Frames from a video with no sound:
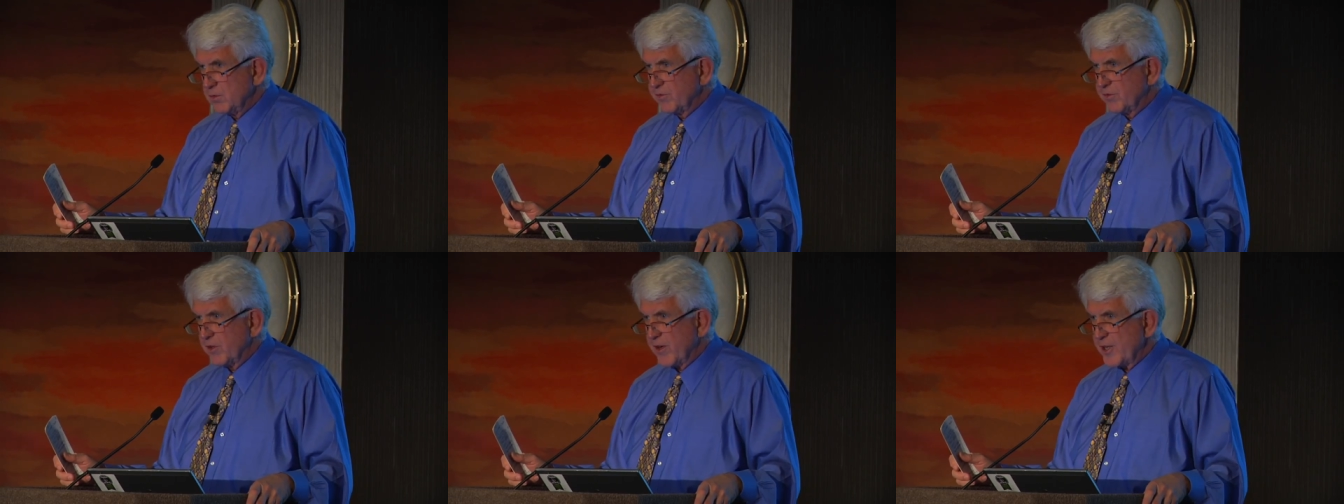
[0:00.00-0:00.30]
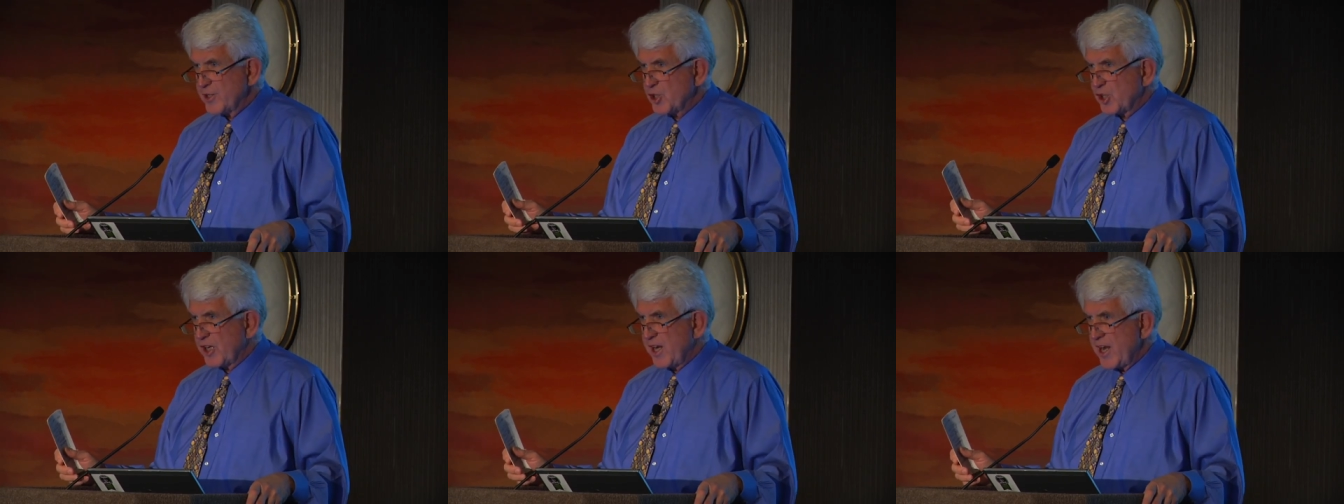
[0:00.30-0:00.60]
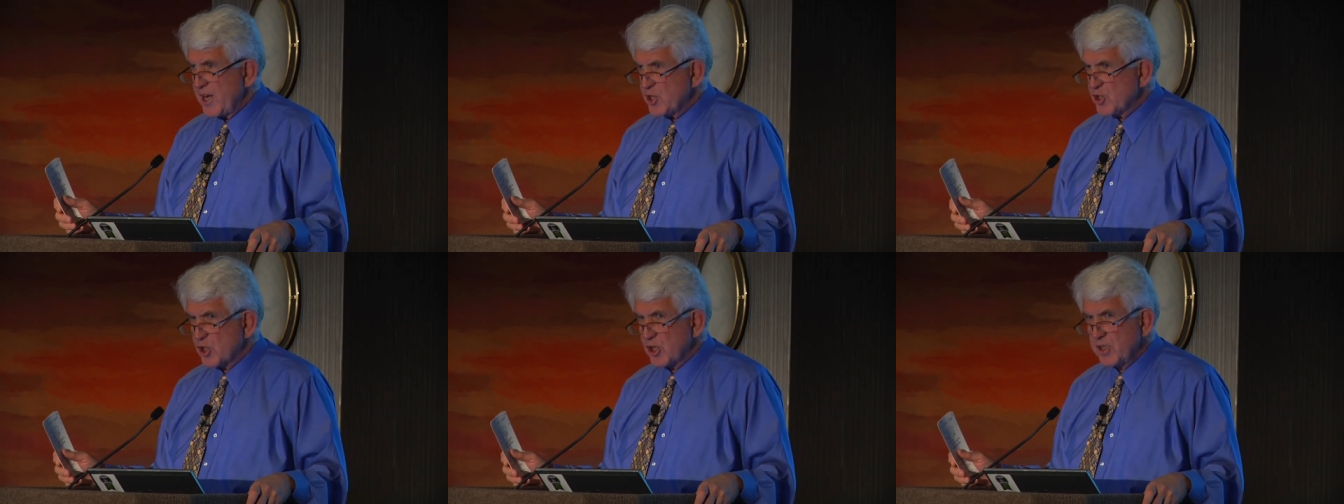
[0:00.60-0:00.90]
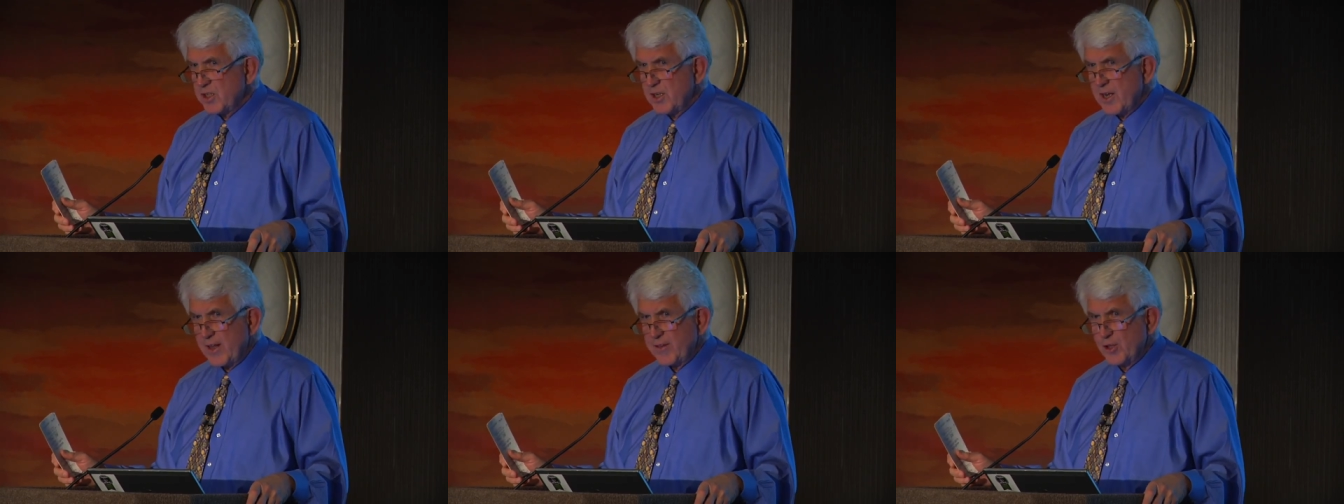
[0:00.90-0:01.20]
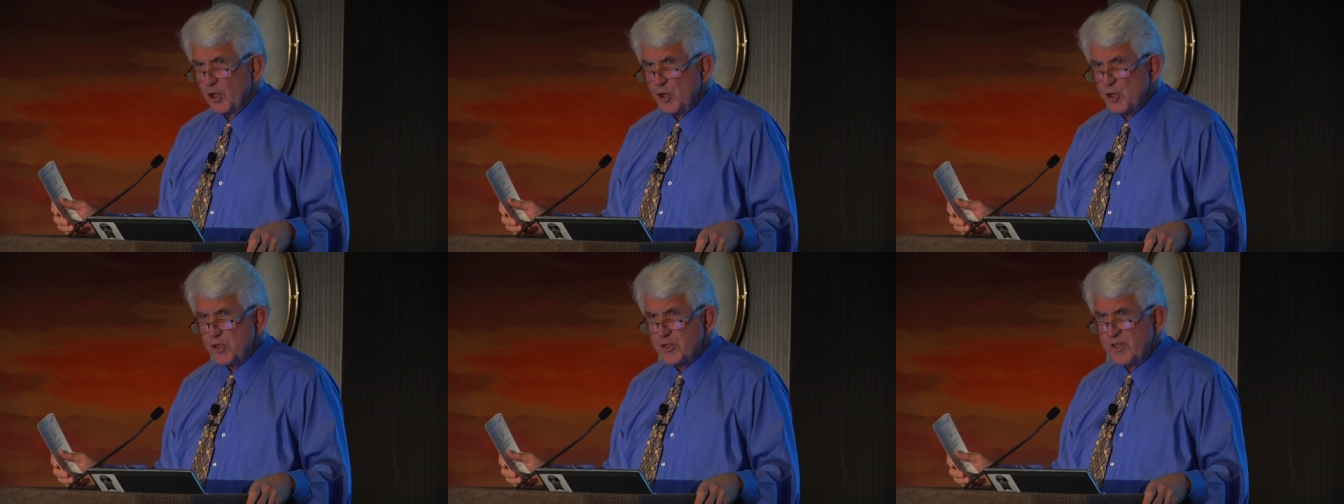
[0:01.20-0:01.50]
for education,
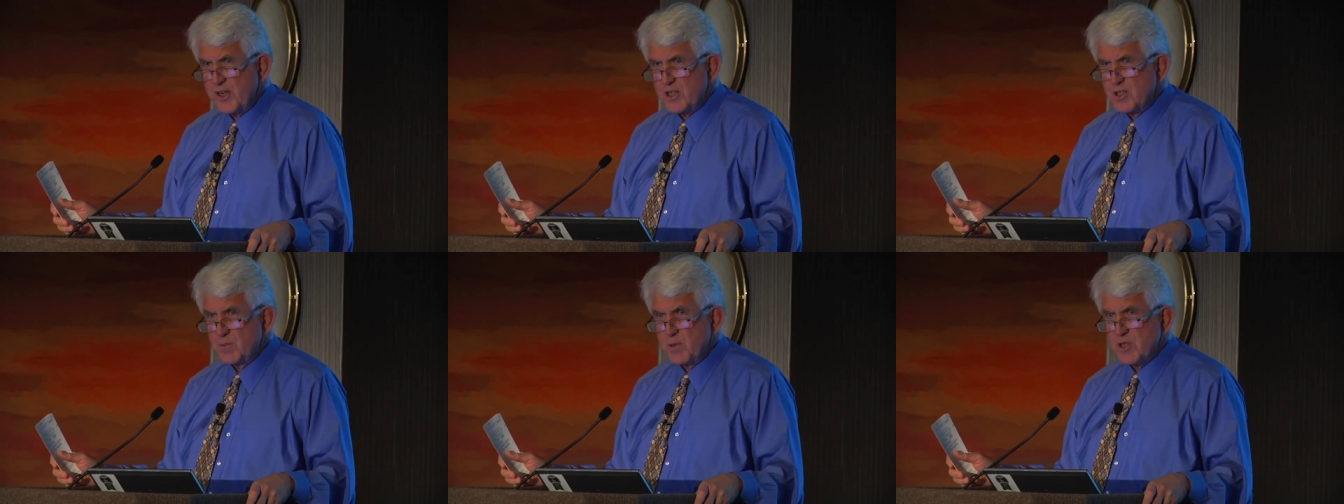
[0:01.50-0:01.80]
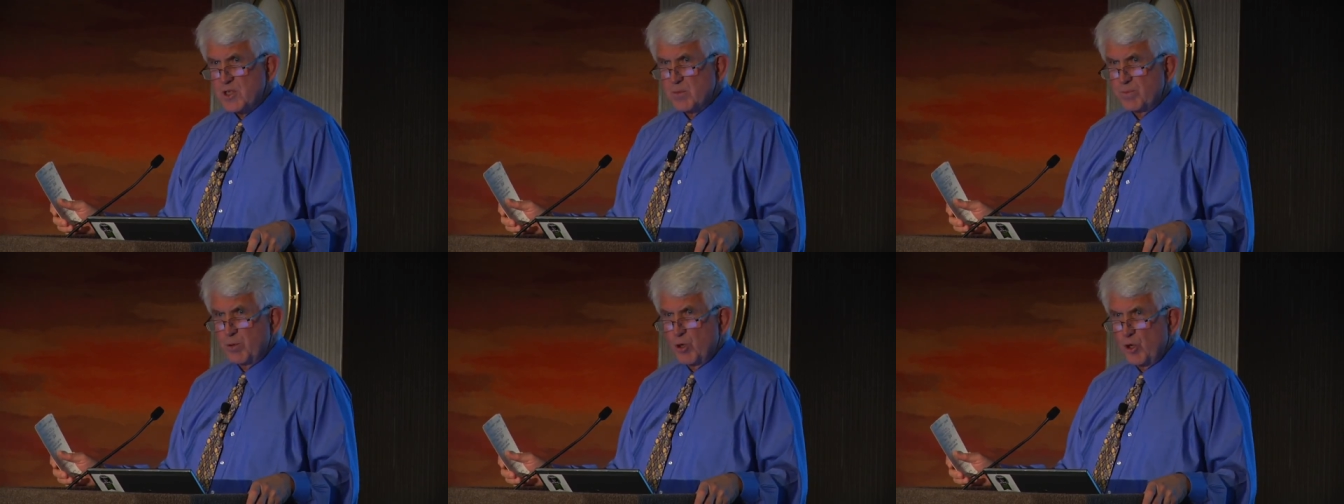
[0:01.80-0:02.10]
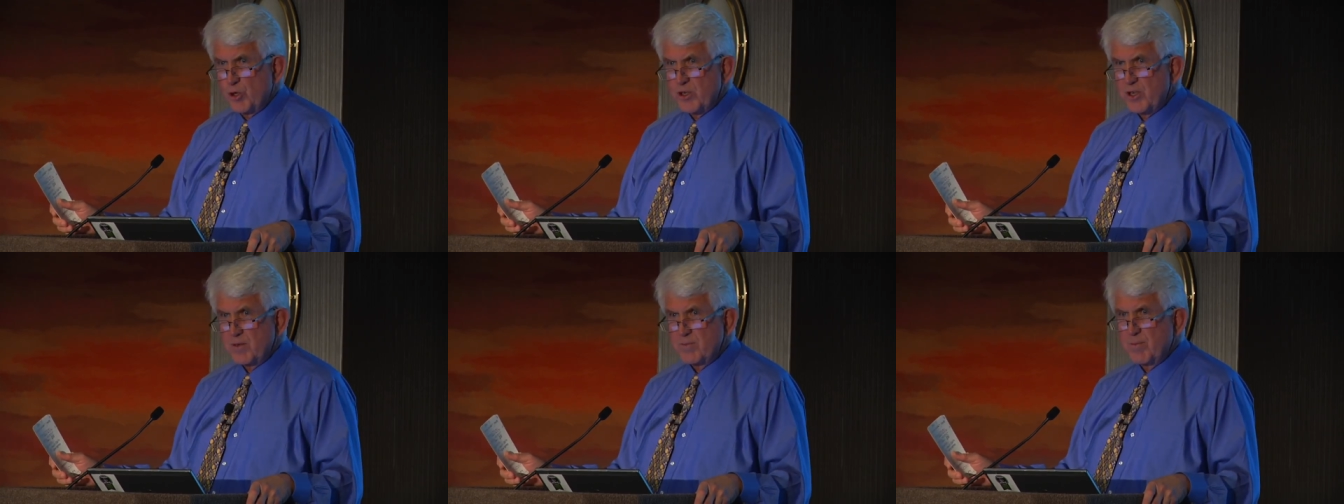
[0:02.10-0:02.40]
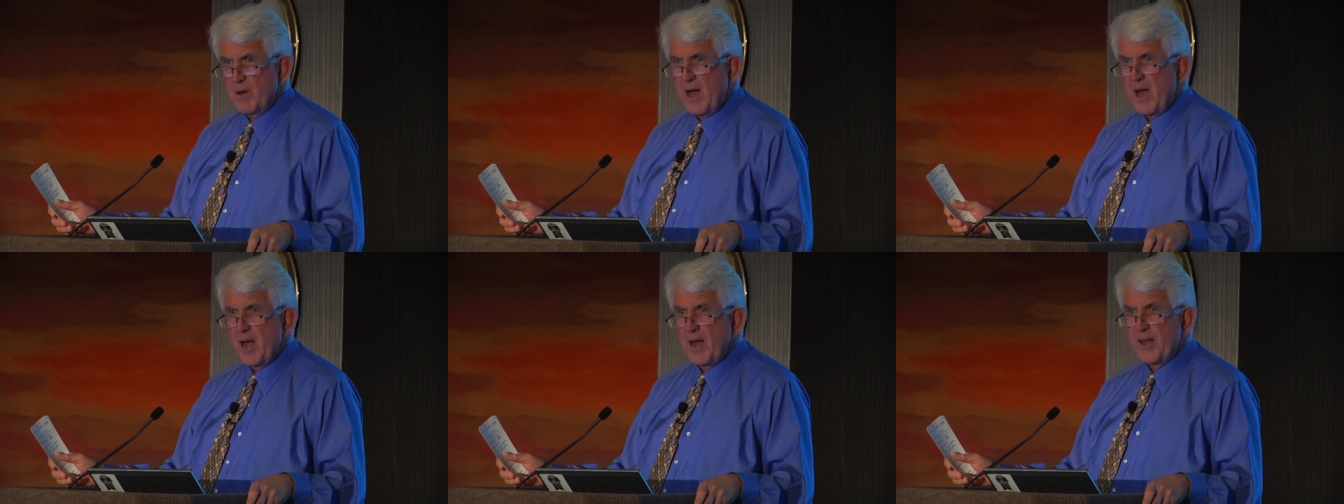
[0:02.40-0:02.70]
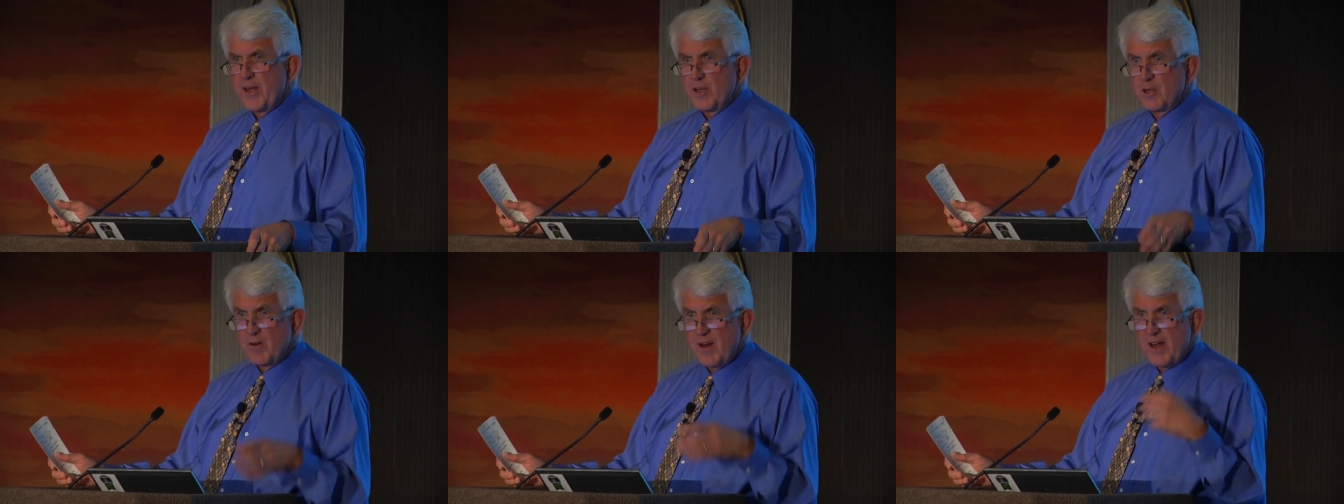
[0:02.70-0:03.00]
and those need to be supported
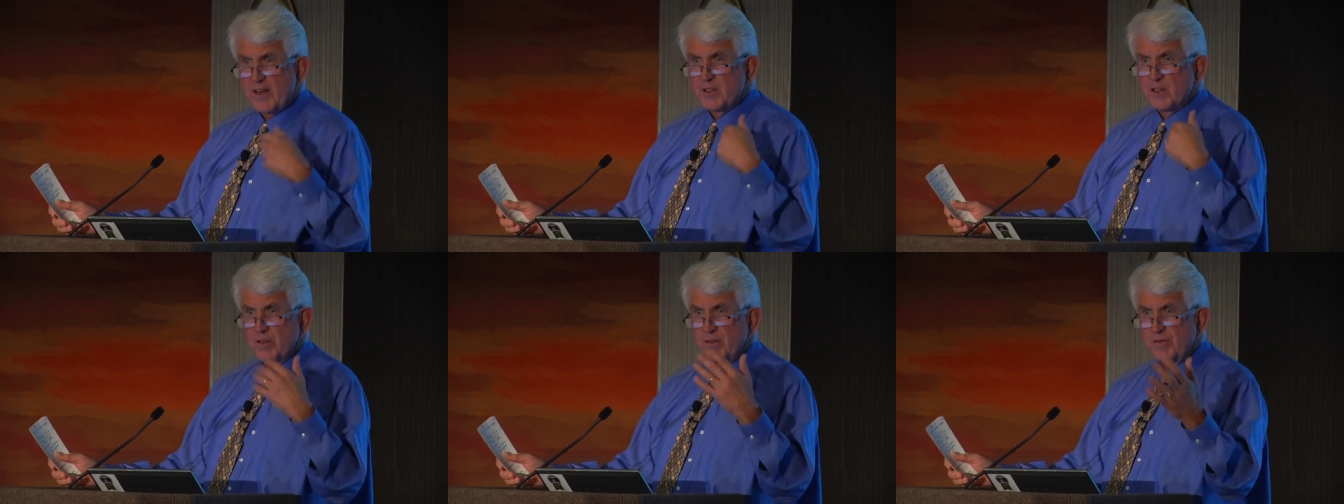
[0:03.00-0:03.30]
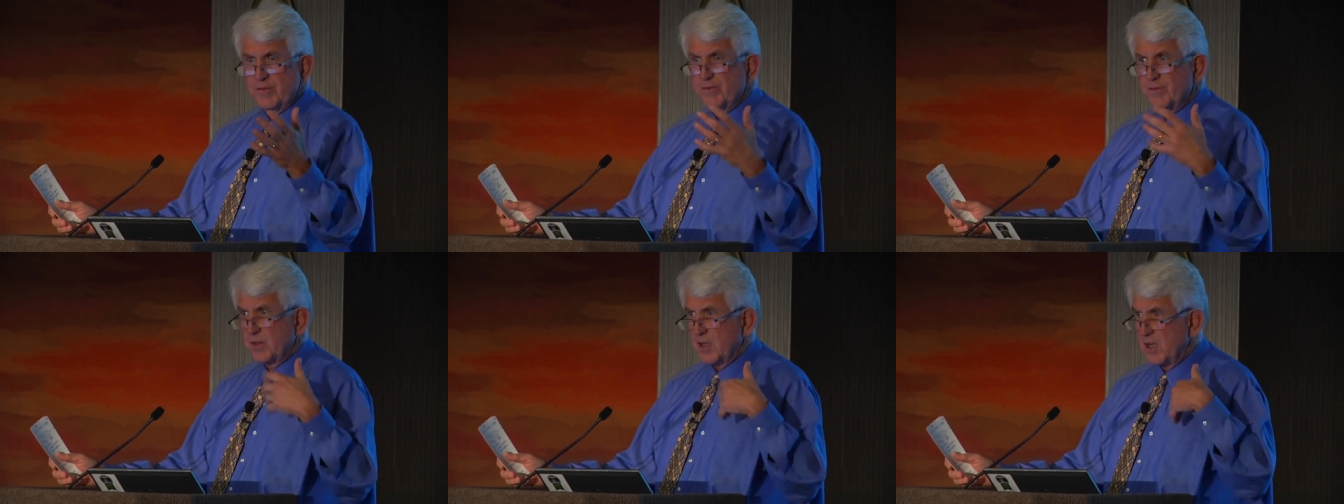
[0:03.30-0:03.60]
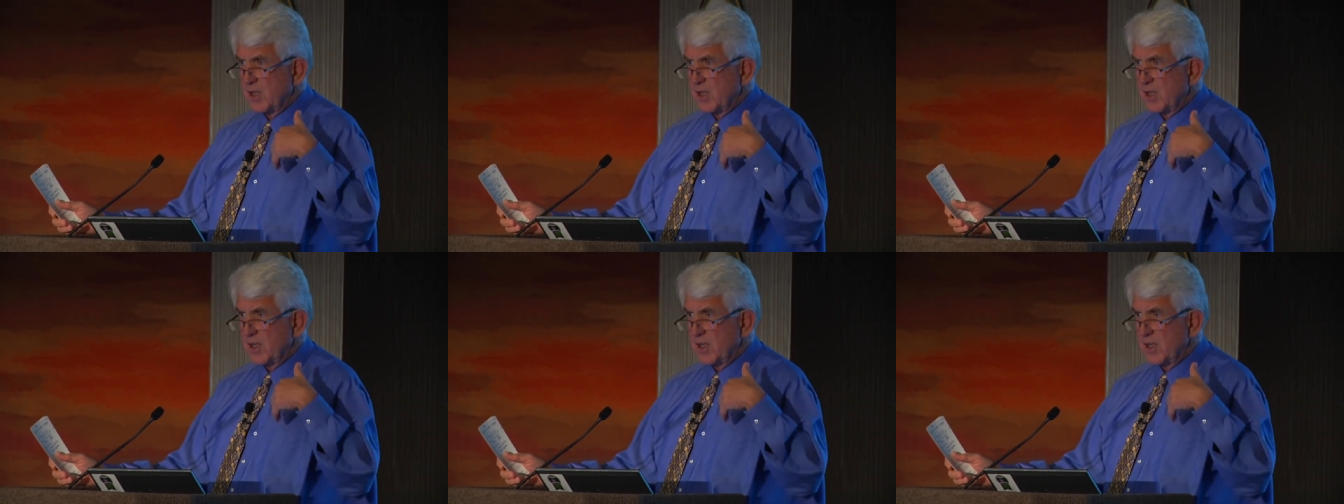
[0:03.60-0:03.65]
by interactive,